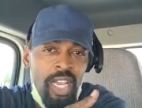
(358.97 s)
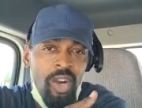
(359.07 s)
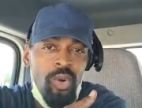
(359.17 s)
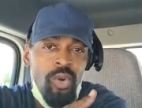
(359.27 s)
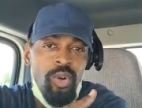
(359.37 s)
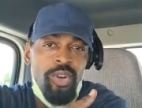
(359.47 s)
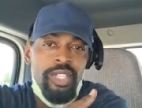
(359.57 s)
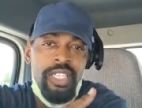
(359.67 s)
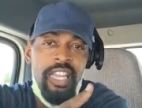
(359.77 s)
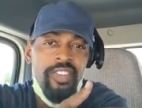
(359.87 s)
or
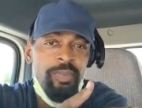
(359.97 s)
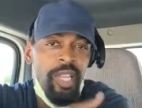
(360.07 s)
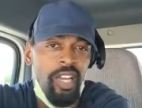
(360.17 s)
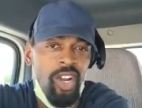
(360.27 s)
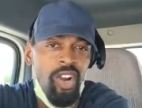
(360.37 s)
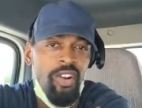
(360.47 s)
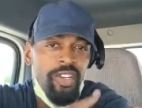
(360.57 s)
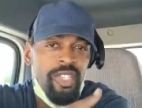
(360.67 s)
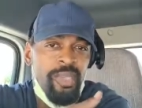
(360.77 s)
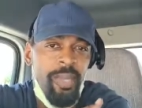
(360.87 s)
say if it's PLR
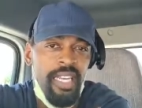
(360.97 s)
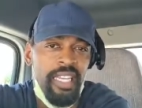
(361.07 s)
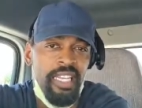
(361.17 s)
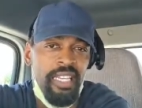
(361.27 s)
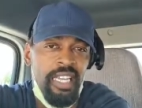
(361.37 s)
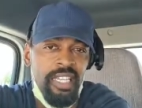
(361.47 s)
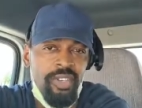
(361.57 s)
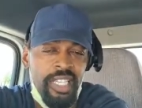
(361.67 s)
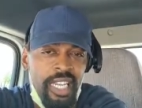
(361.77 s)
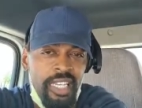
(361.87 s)
and you're spinning it and
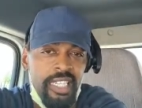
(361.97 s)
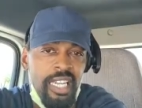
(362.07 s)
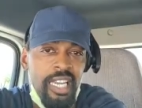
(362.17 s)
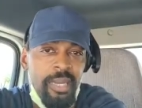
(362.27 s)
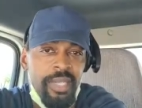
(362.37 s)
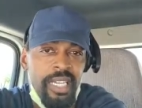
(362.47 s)
you're taking the time to